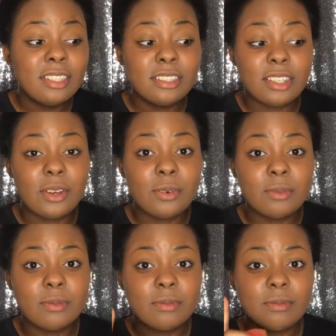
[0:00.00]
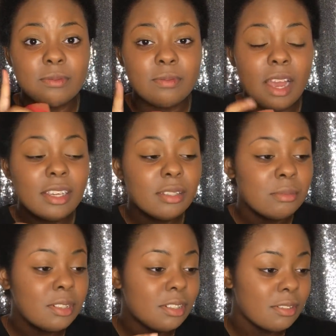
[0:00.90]
So I
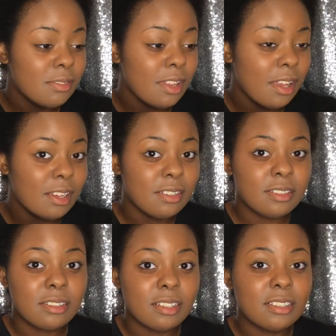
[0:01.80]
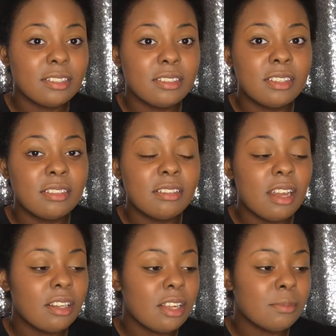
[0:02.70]
commend her for that, because
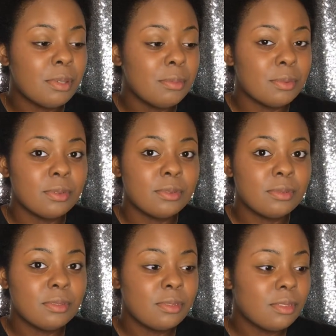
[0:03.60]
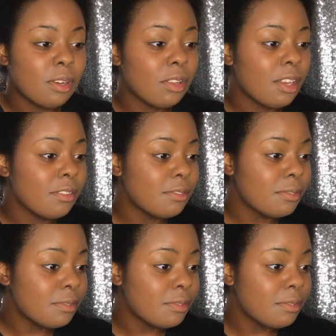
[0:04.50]
not a lot of people would have